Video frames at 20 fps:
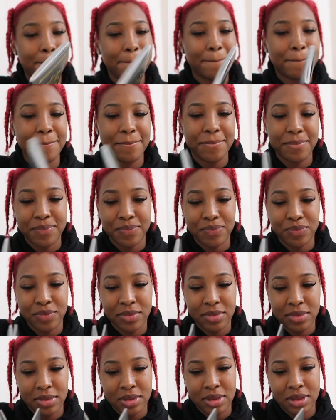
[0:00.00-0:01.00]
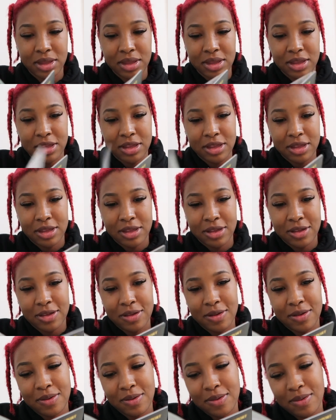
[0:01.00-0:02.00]

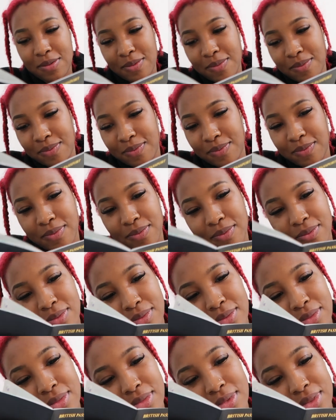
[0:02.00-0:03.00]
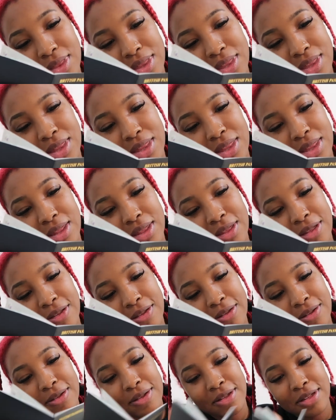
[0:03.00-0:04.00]

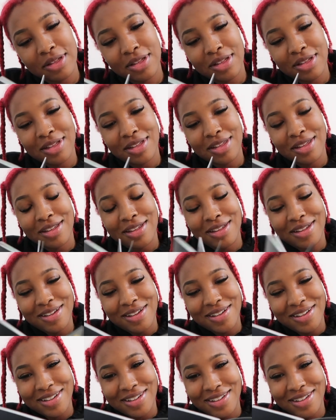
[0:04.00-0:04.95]
Nobody speaks.